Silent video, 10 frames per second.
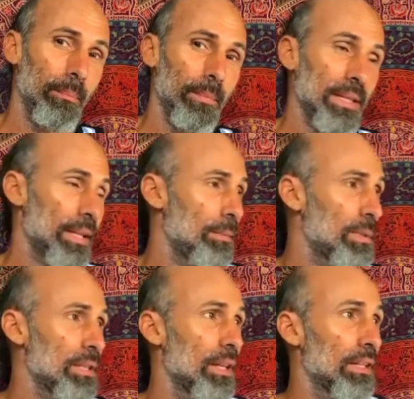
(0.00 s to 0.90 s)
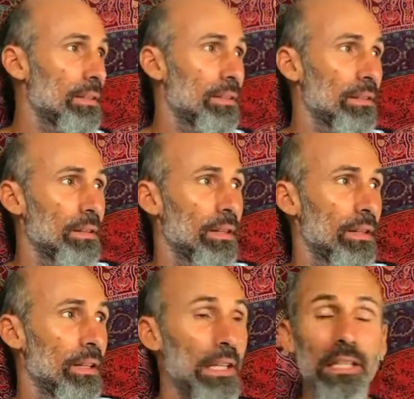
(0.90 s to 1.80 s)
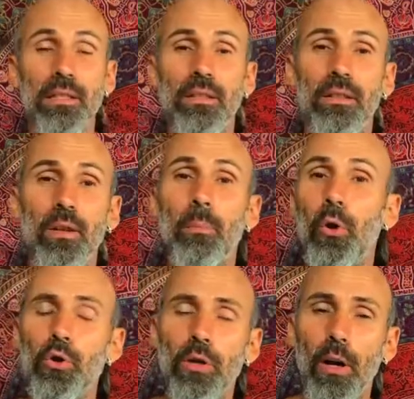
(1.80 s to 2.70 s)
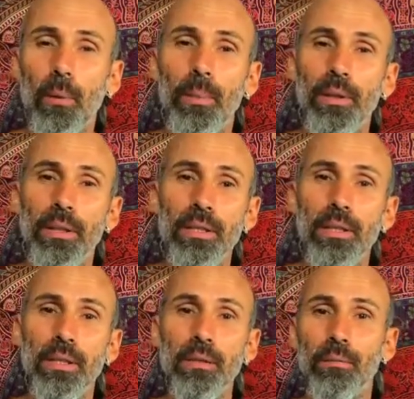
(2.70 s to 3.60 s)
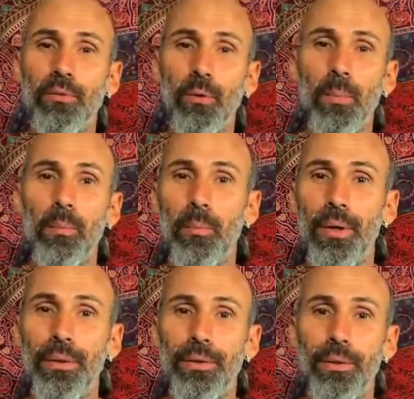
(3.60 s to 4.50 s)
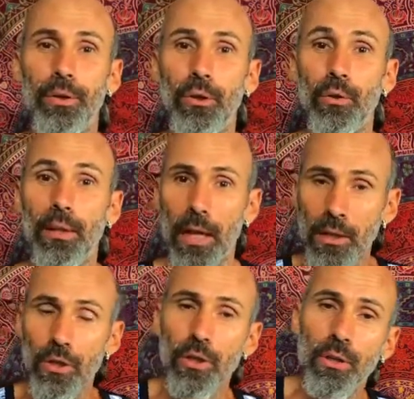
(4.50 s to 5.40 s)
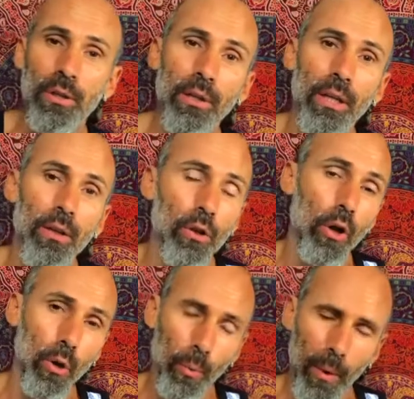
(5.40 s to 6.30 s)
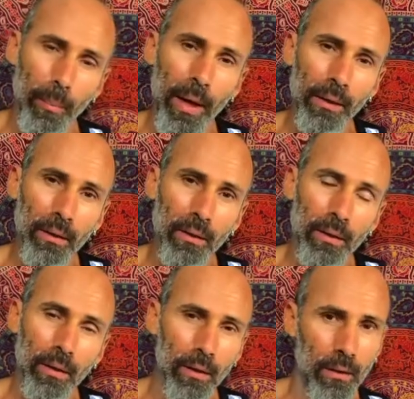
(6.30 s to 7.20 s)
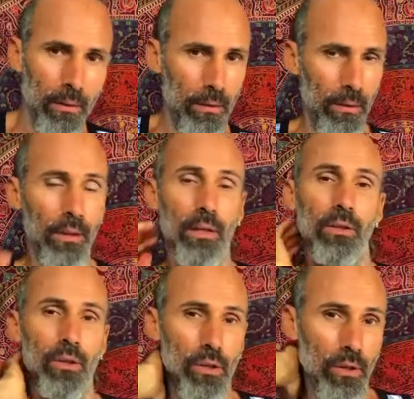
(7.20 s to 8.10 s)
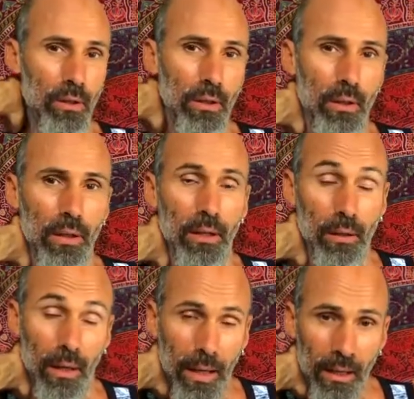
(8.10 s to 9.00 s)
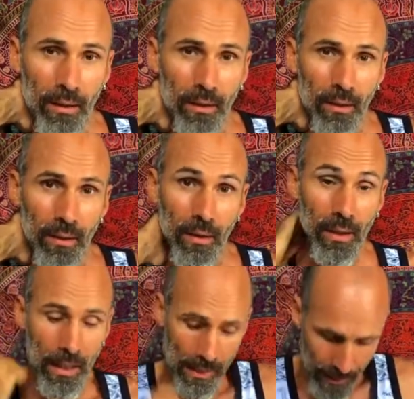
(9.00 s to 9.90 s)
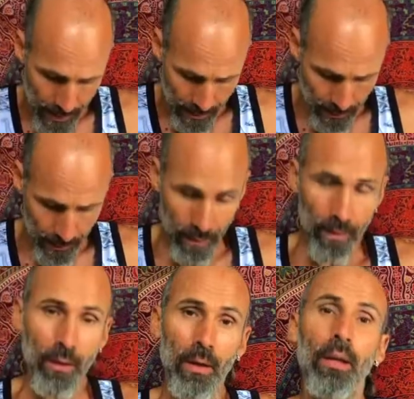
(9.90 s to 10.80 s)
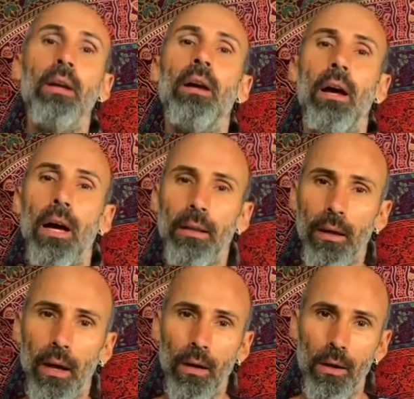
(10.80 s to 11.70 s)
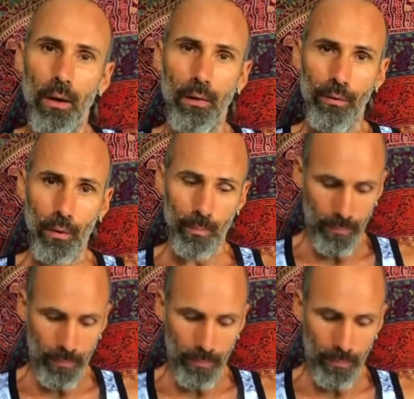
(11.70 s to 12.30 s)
seems that is the most common disease of human being. Tension in the lower back, tension in the neck, and tension at the area of the